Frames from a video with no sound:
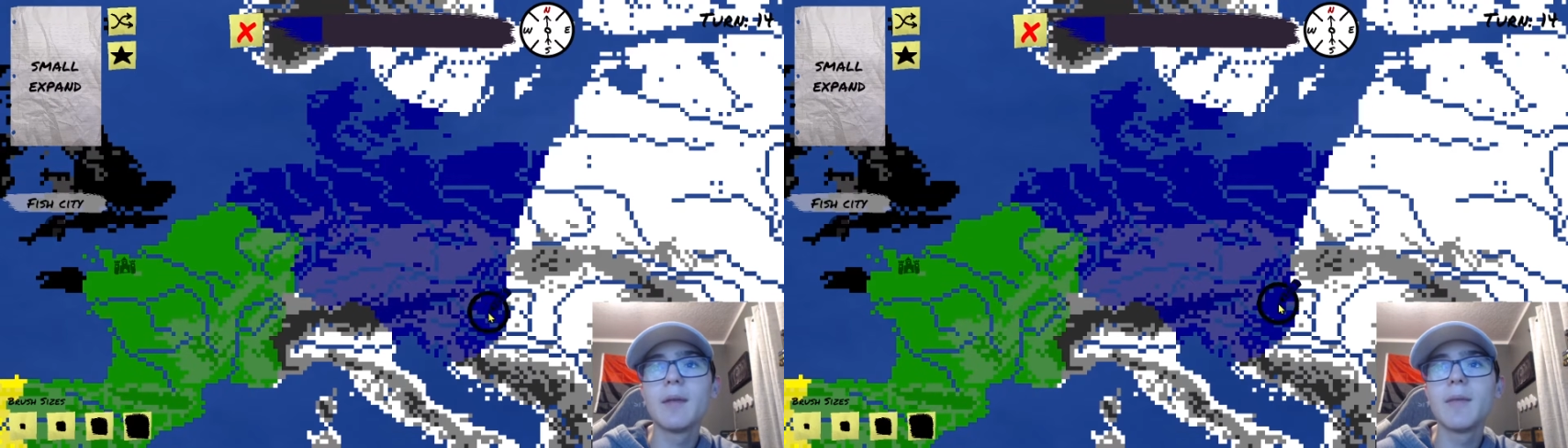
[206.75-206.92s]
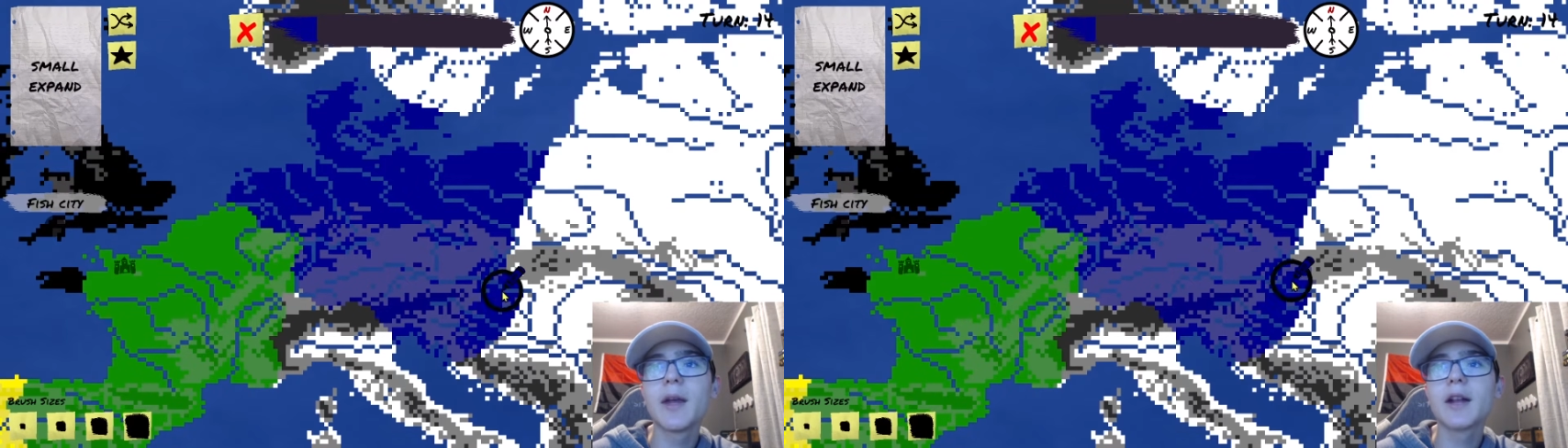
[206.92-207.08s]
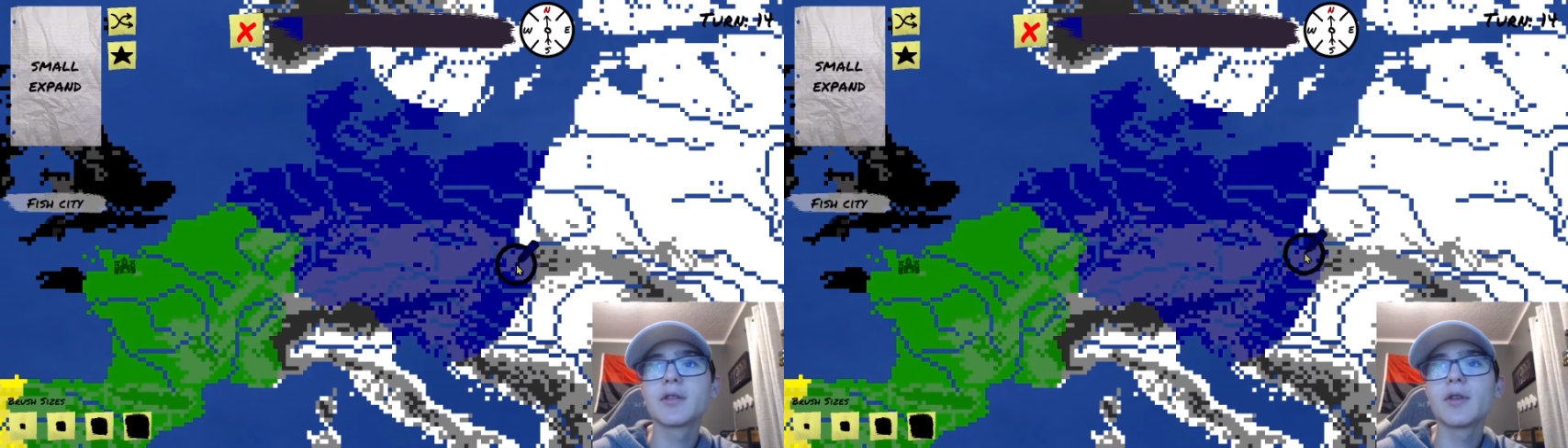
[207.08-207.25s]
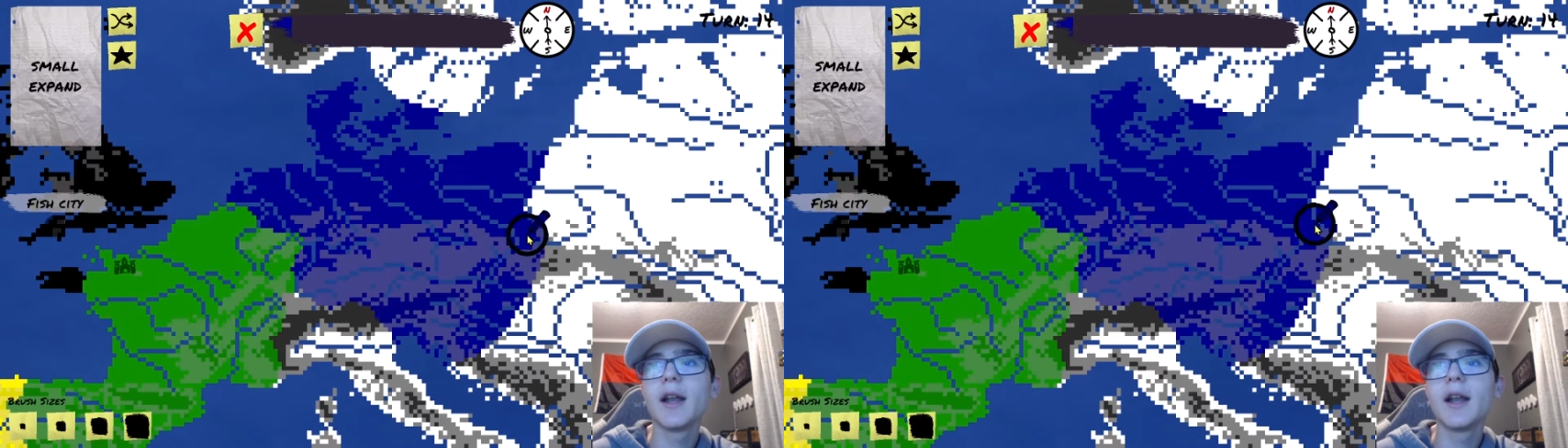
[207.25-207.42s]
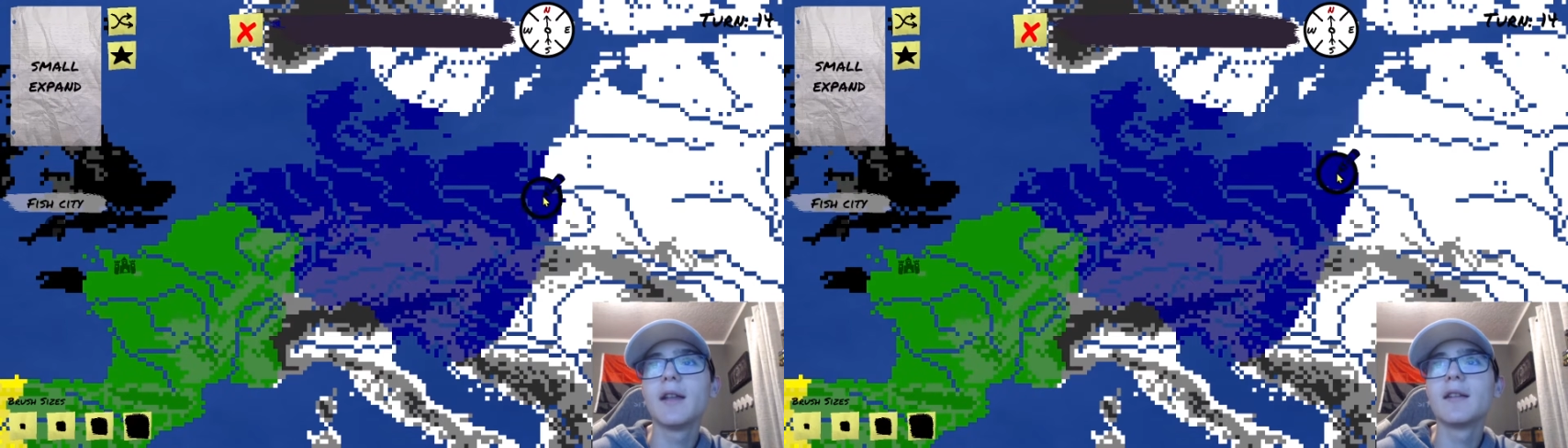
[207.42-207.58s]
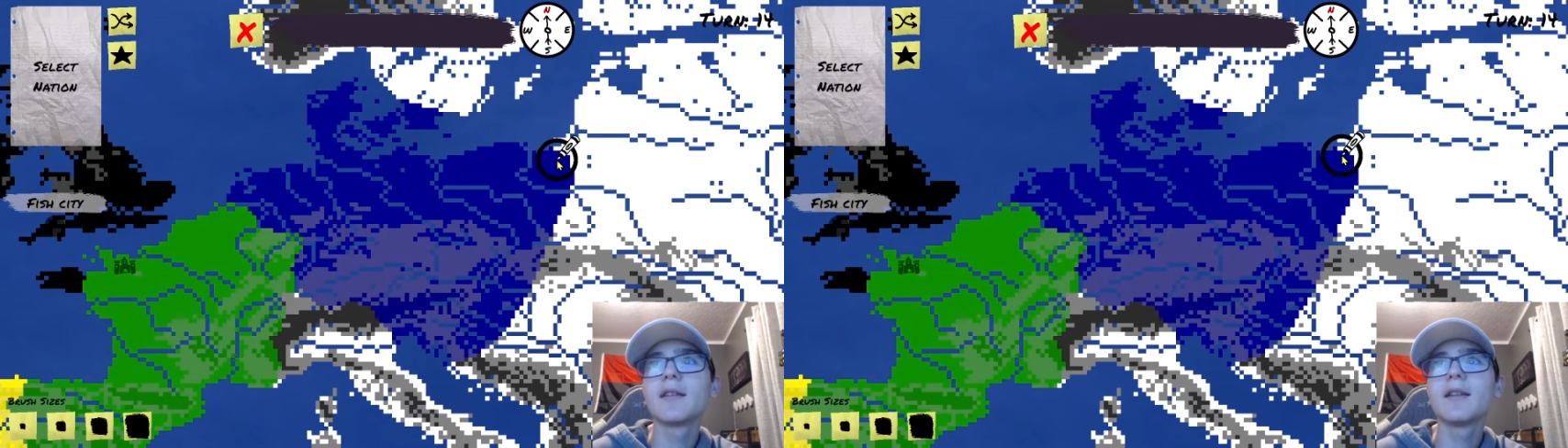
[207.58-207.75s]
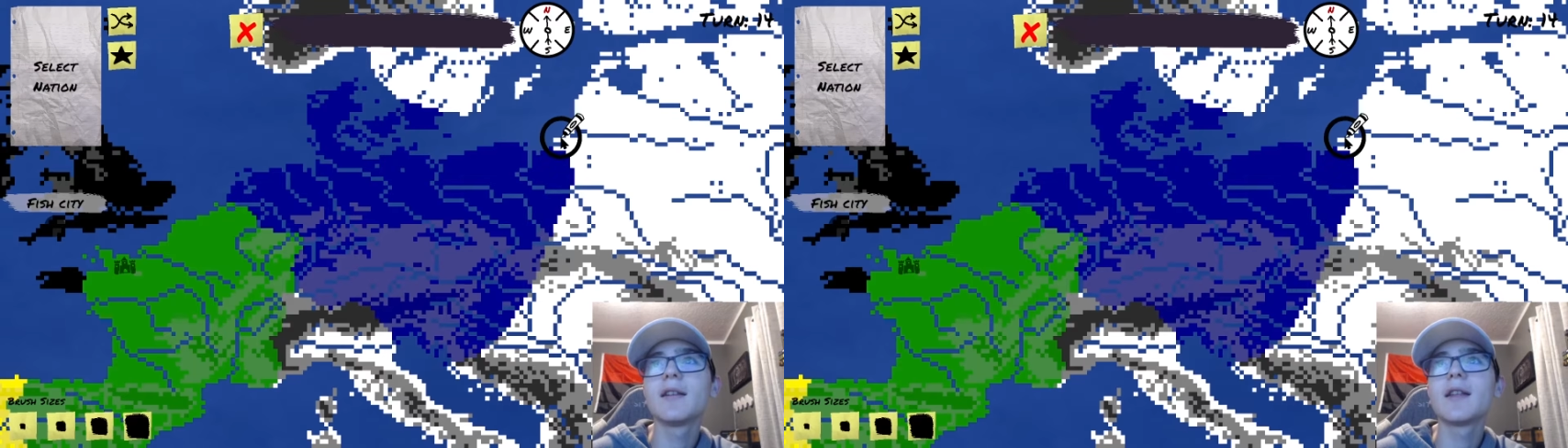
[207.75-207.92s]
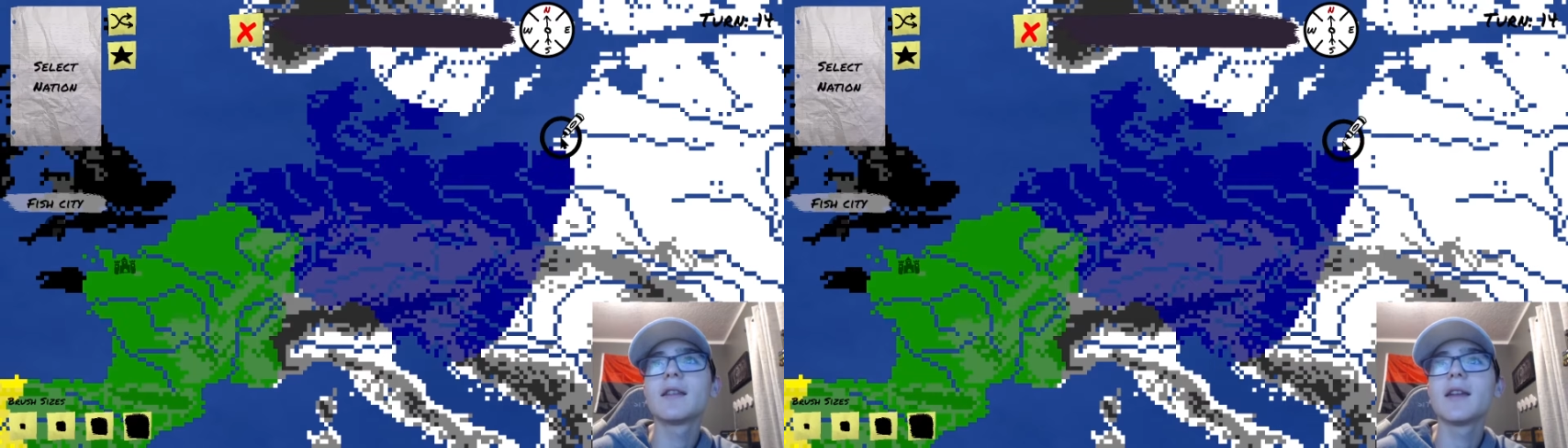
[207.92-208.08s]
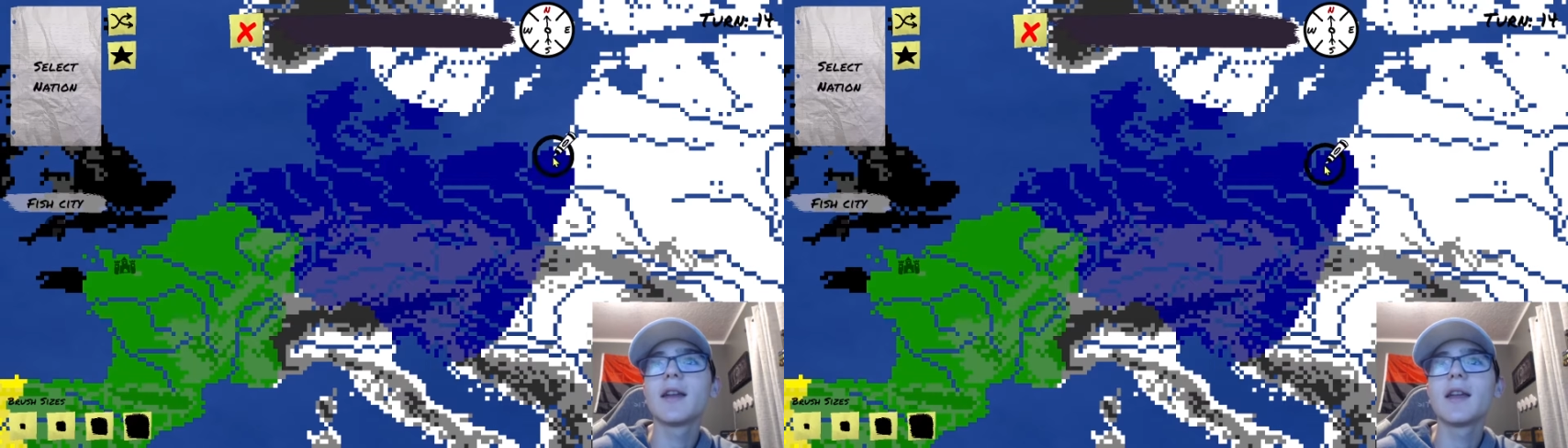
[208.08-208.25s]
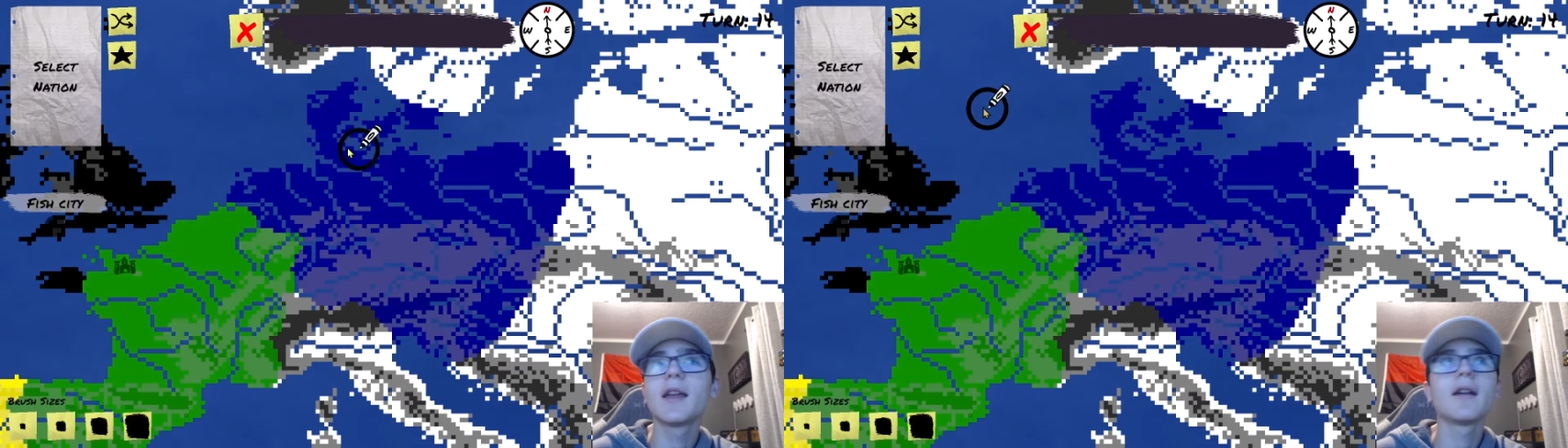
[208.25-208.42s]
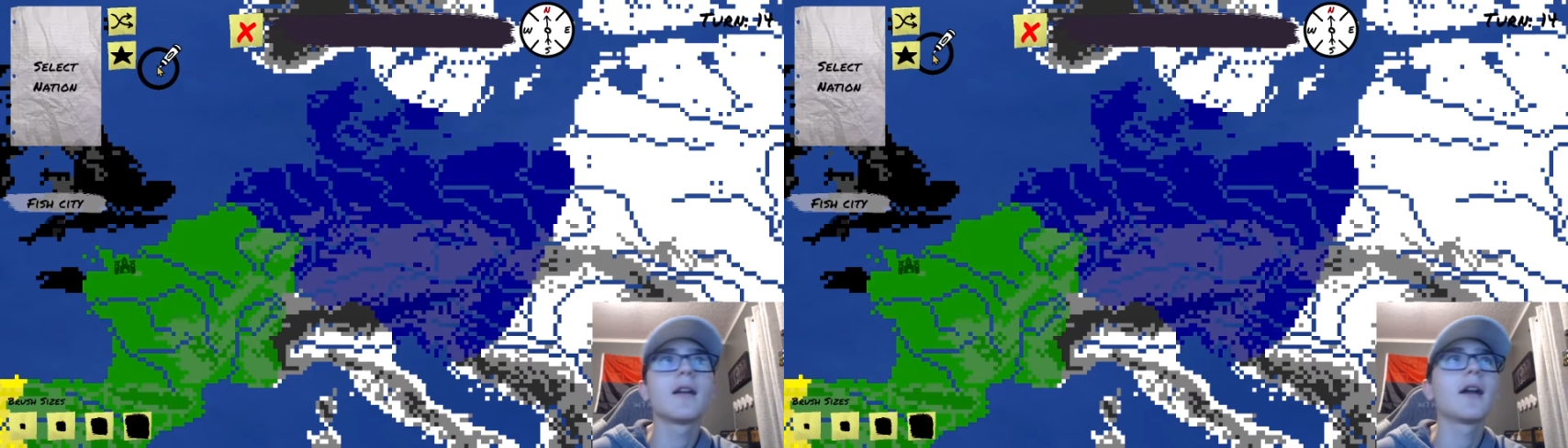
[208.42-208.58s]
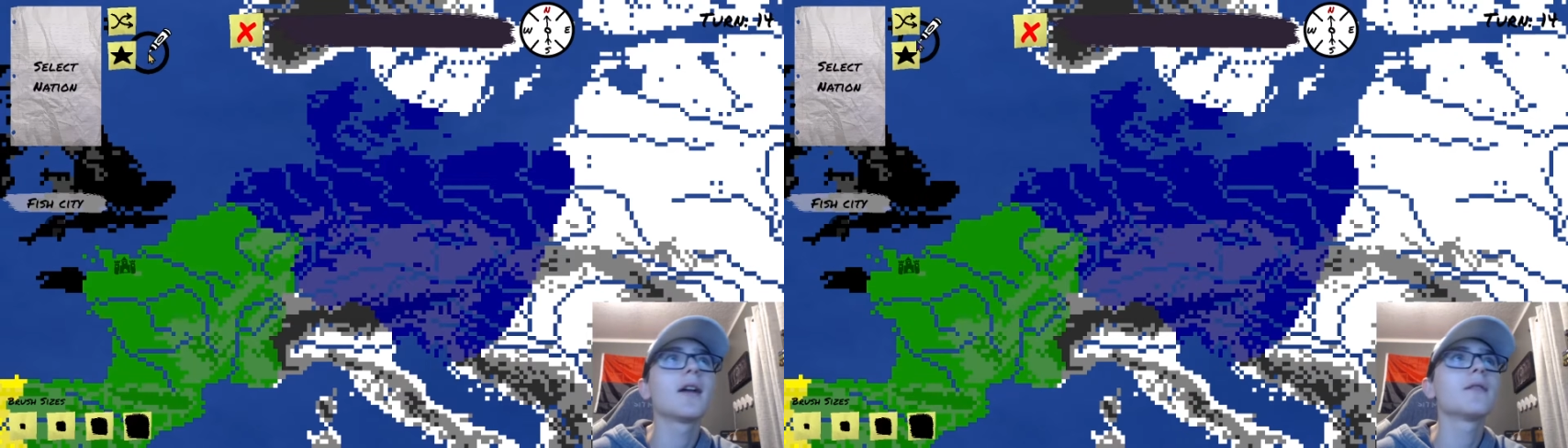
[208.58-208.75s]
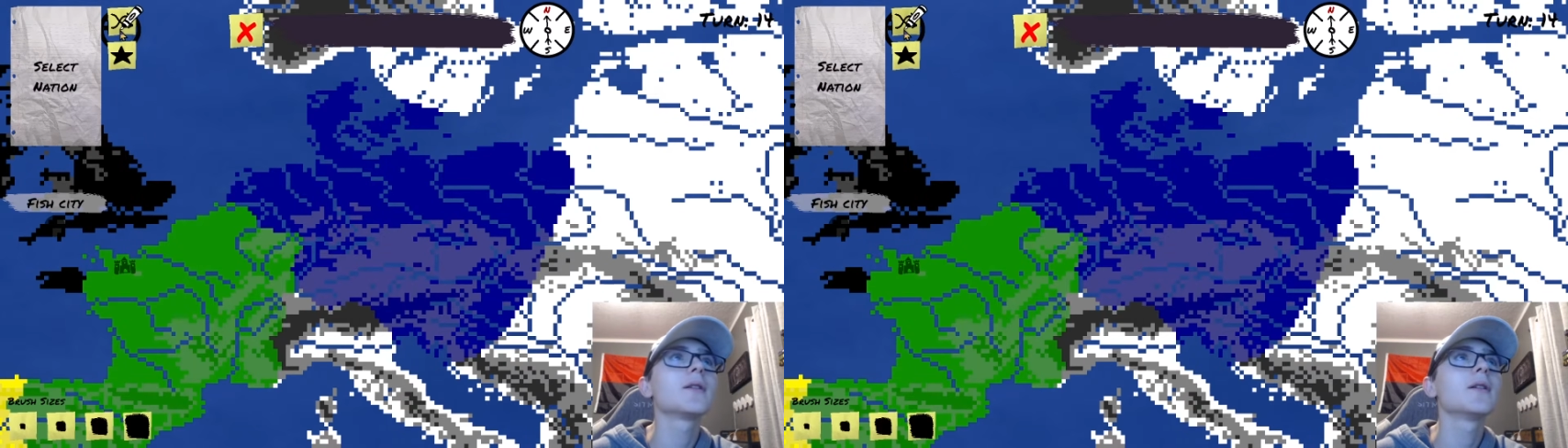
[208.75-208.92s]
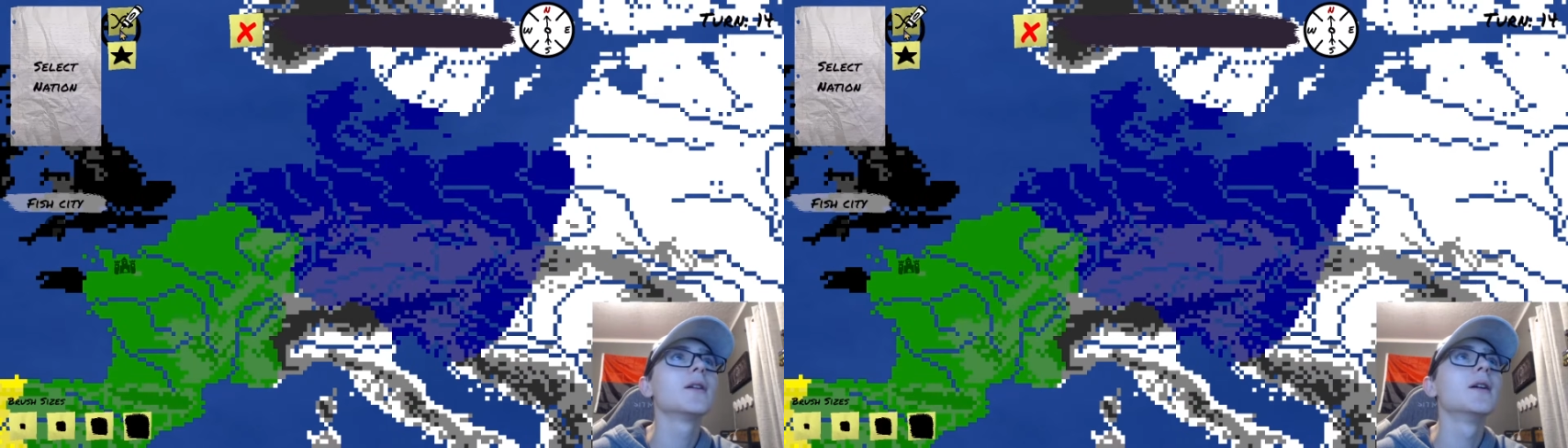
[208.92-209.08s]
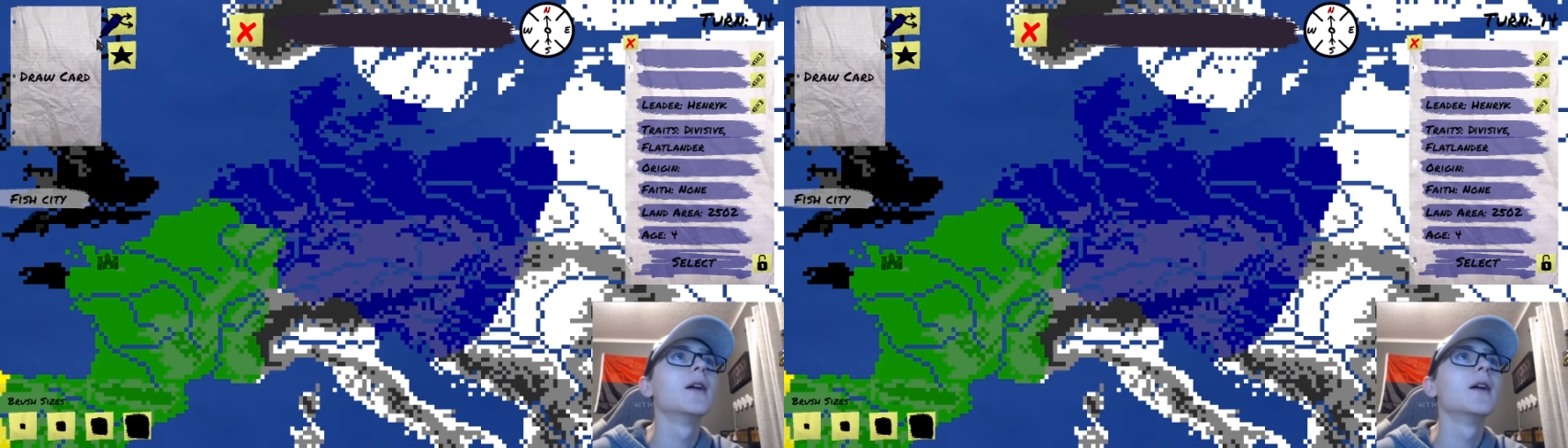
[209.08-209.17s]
Mediterranean Sea that they get ever.